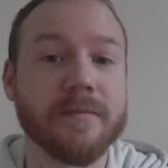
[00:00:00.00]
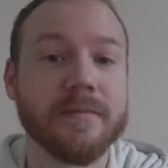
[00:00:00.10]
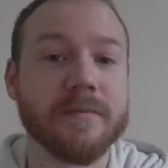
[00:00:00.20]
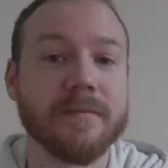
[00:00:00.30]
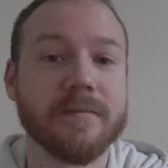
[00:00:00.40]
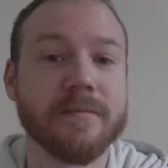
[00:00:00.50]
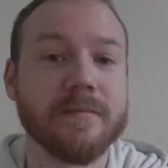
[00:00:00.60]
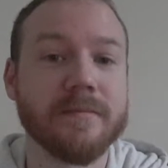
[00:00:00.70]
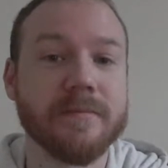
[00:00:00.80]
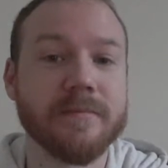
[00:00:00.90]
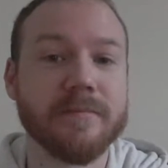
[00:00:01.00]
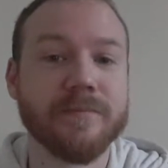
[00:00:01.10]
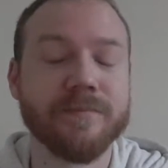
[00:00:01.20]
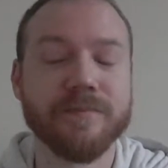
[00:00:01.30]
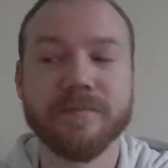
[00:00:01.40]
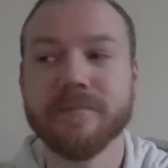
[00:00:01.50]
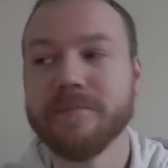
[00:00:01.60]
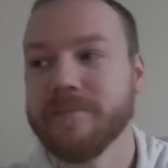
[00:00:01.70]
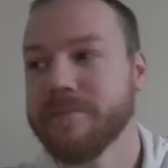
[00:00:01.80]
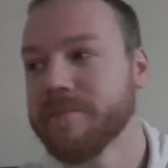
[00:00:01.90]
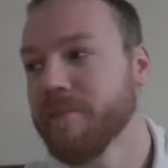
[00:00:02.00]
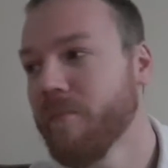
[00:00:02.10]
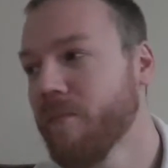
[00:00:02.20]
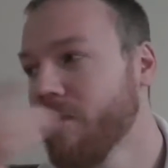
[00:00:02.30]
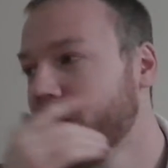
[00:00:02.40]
Nobody speaks.